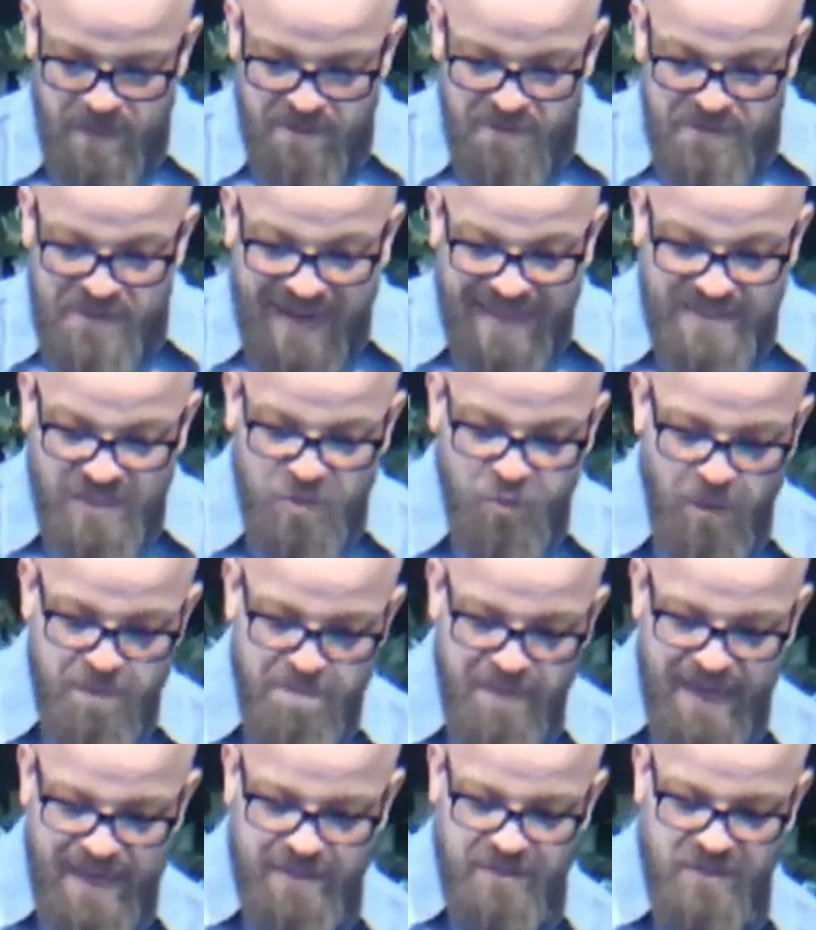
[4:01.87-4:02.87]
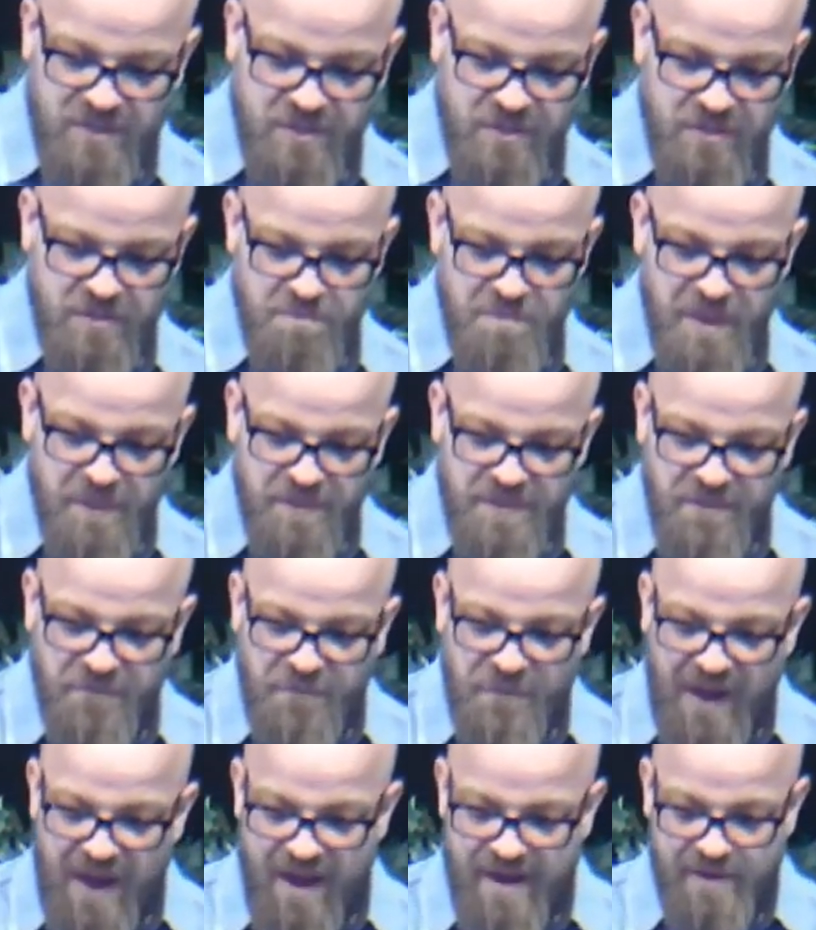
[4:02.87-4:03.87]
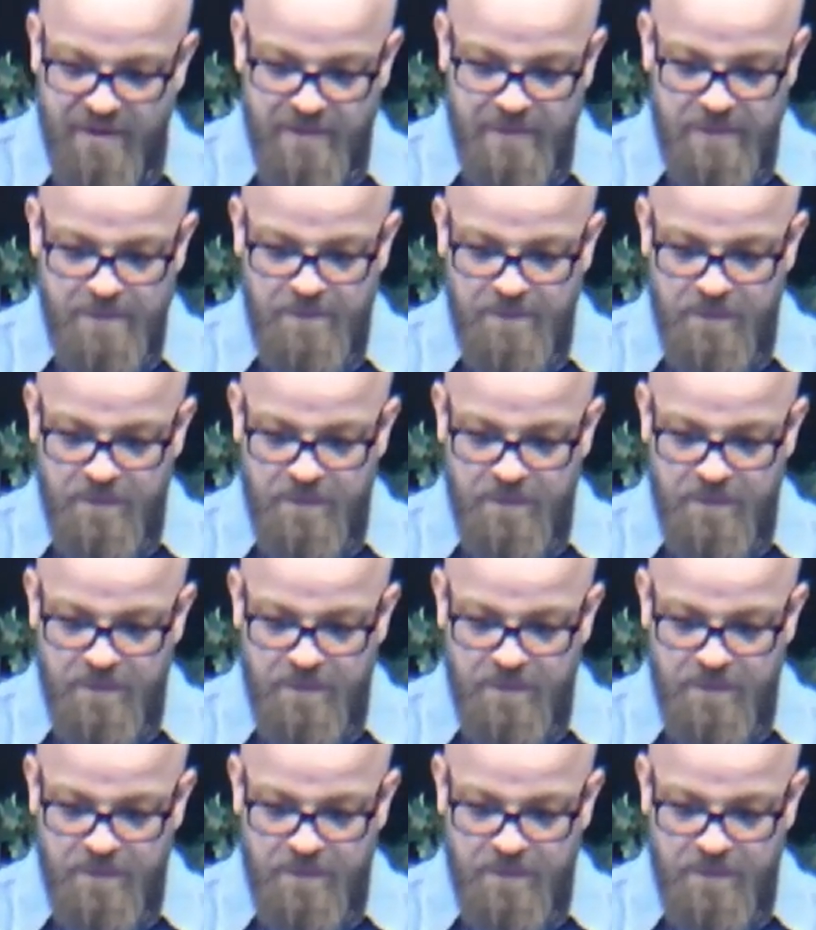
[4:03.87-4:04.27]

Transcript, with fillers: That's what makes people defiled.